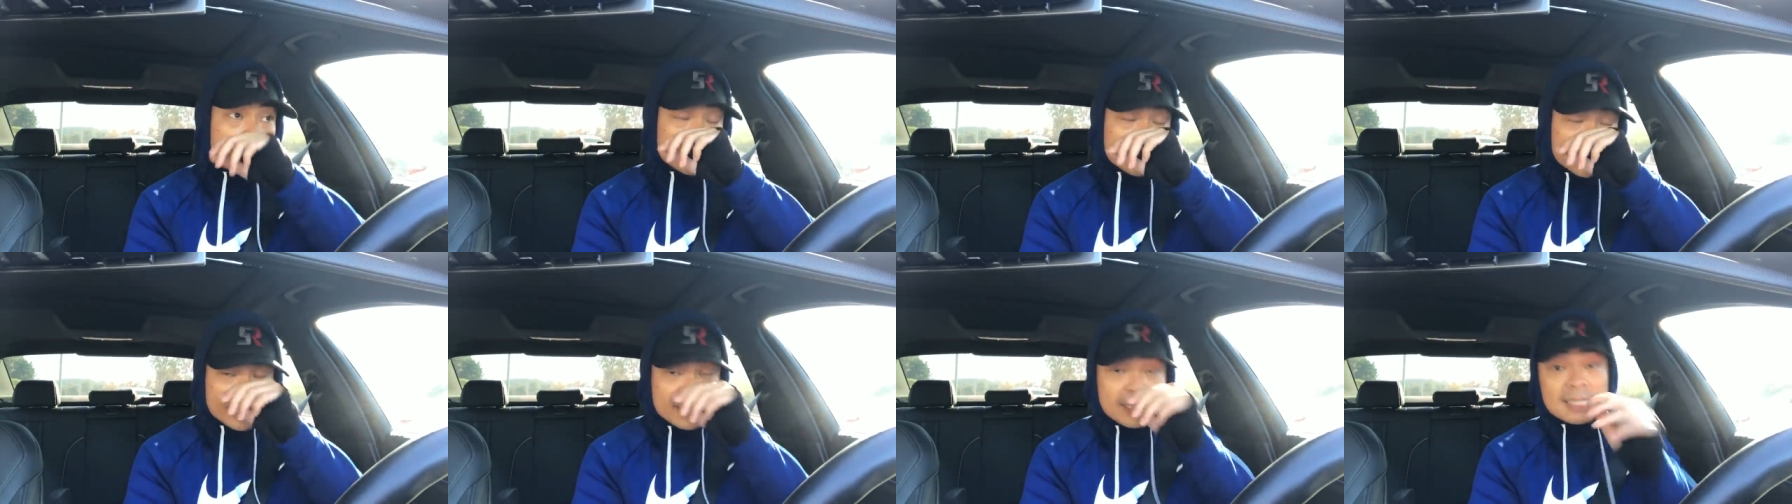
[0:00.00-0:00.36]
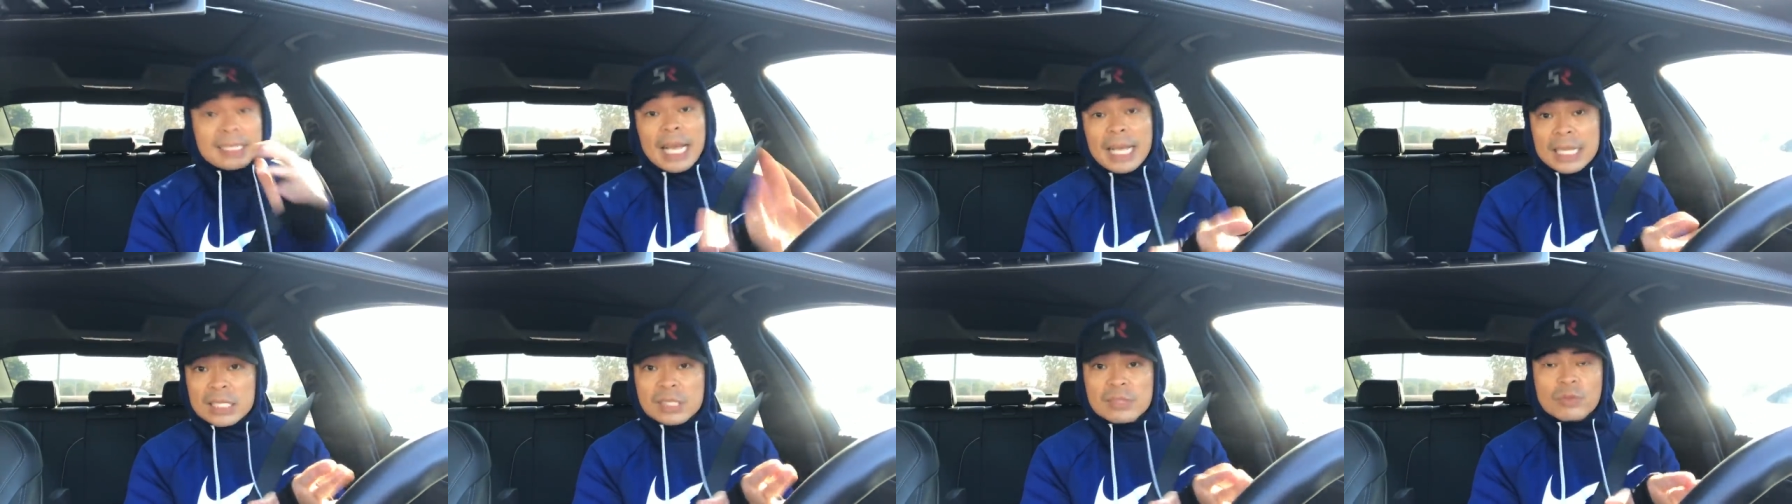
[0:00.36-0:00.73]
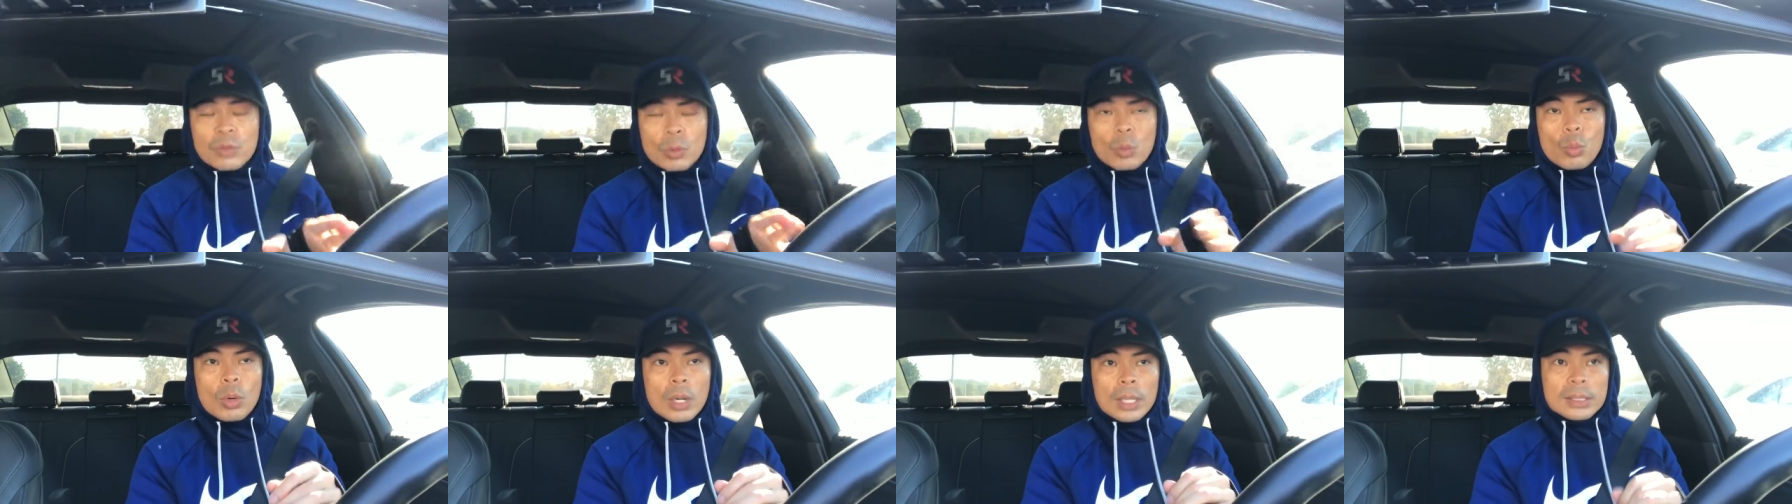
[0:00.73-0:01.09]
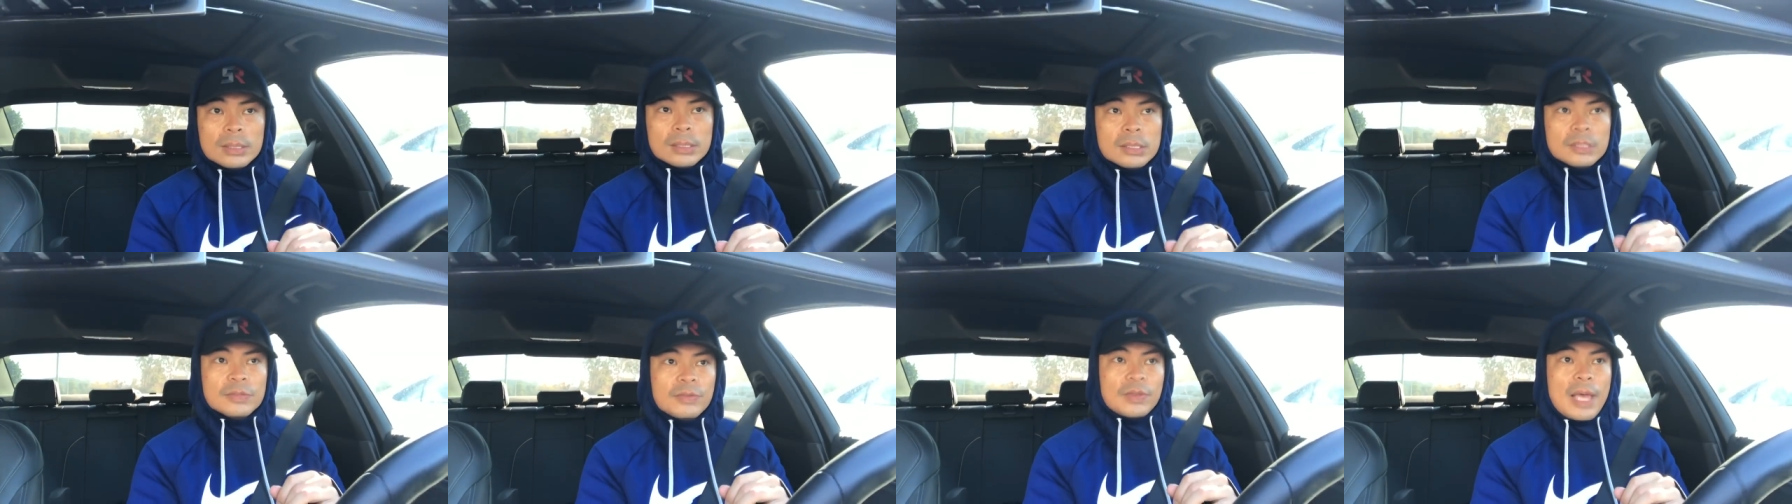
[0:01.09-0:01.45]
successful
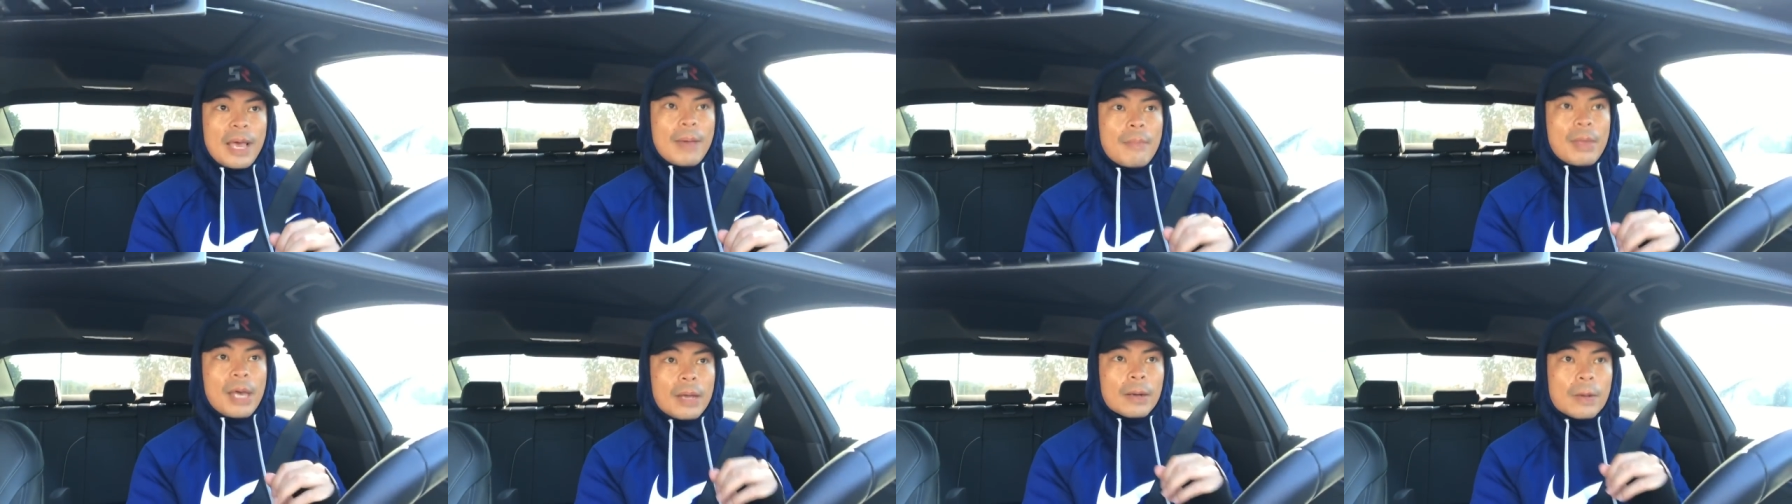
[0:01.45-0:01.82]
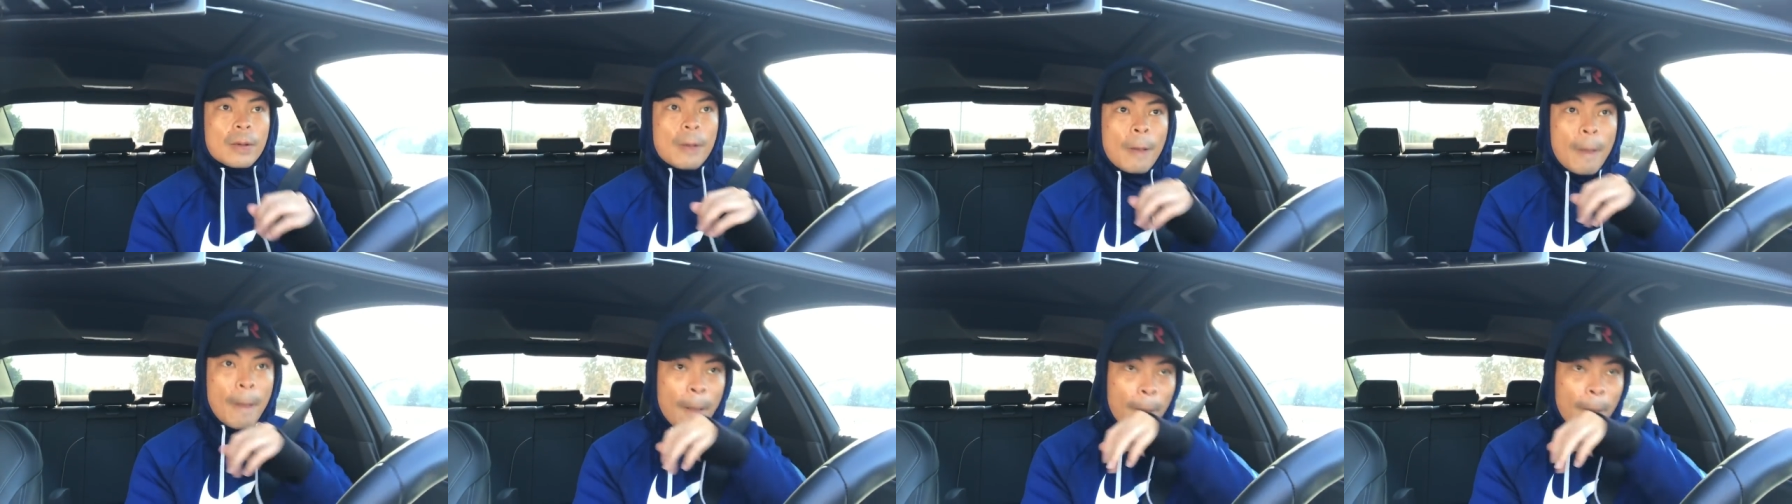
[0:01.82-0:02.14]
ones for that matter,